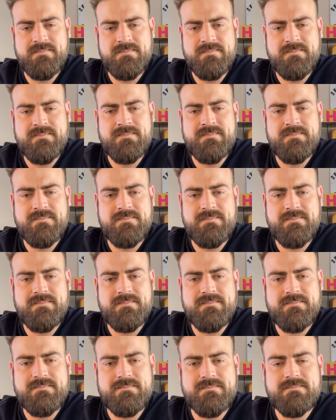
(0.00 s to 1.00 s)

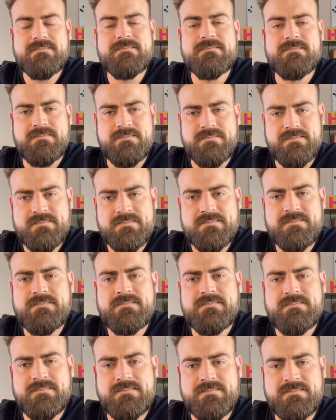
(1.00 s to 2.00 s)

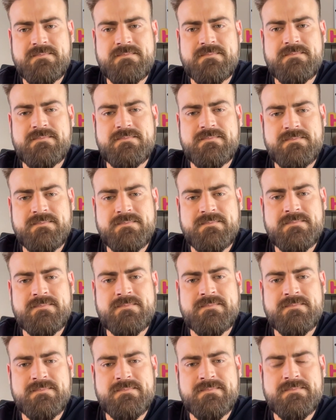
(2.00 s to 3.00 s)

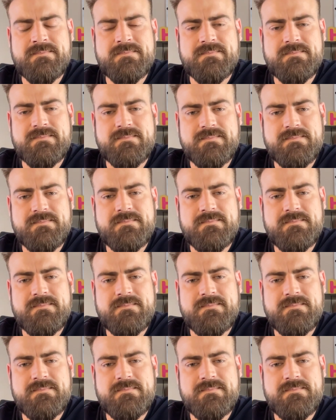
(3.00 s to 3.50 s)
No words are spoken by the person on screen.